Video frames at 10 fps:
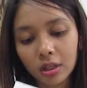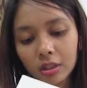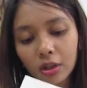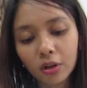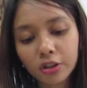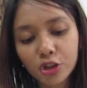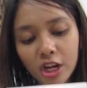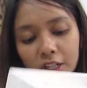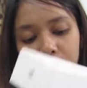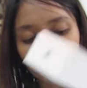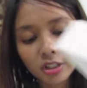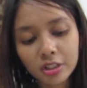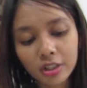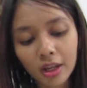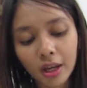they got the charger
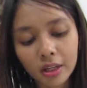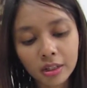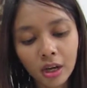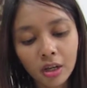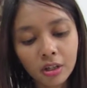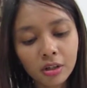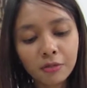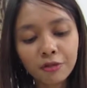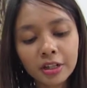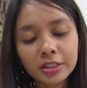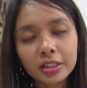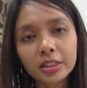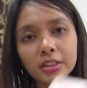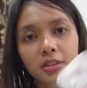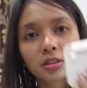inside, the different
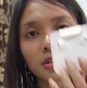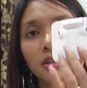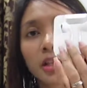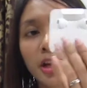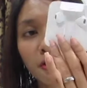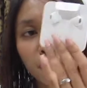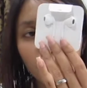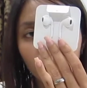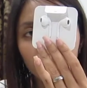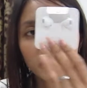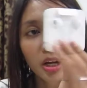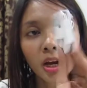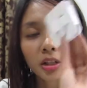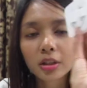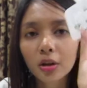thing is the earphone,
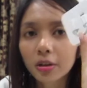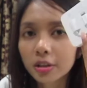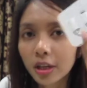they got the